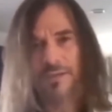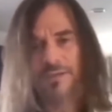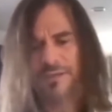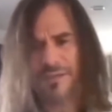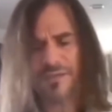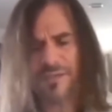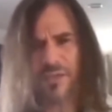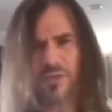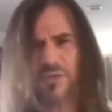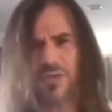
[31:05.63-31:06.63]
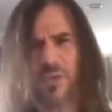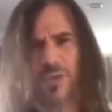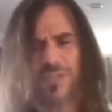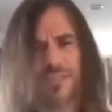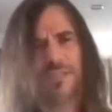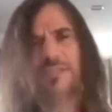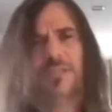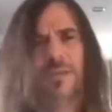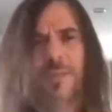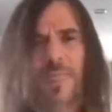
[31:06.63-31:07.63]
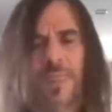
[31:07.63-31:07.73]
You think this is all just a coincidence?